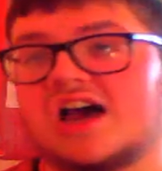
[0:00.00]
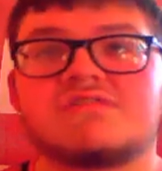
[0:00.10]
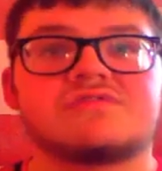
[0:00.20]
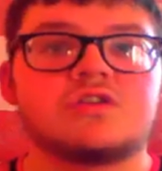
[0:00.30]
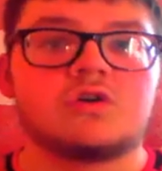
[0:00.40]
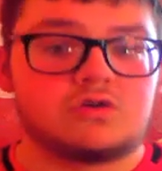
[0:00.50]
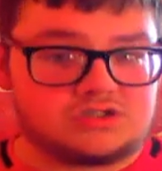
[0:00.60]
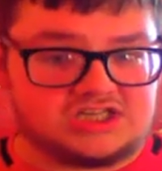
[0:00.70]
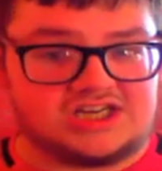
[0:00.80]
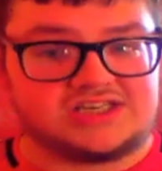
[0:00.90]
have
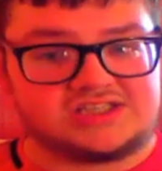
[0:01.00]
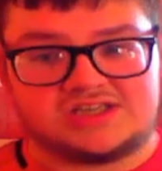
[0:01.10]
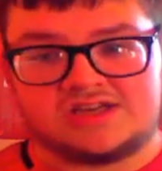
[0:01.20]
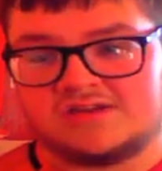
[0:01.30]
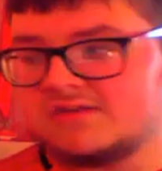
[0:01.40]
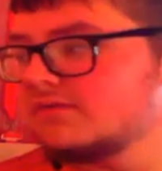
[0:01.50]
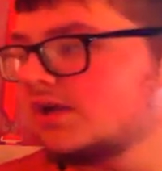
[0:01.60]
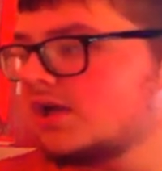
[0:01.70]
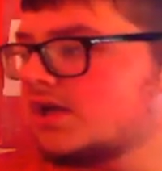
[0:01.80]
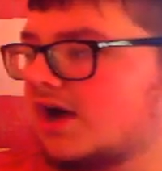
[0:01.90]
no chance.
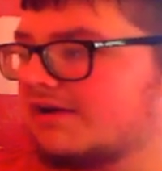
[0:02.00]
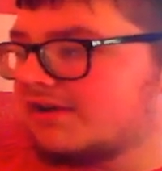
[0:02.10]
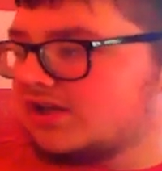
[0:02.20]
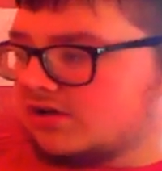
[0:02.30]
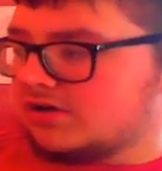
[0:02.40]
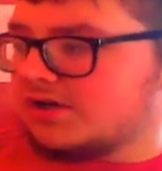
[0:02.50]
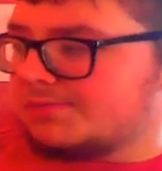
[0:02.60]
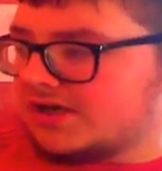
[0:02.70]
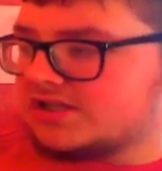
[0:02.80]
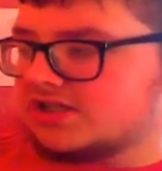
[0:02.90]
I think the only
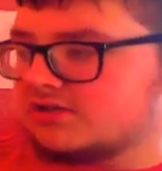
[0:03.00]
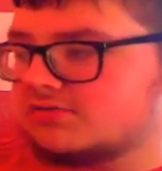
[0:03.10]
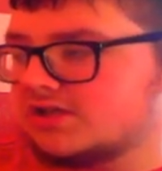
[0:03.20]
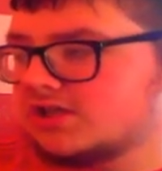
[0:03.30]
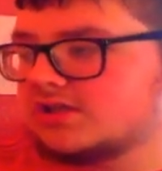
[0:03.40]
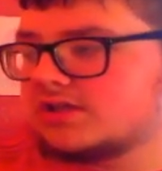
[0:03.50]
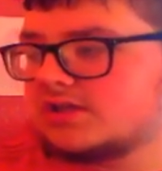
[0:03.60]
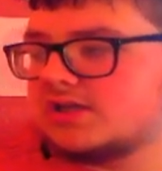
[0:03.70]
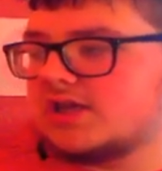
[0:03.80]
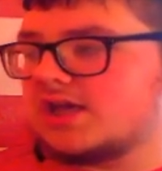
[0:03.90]
person who can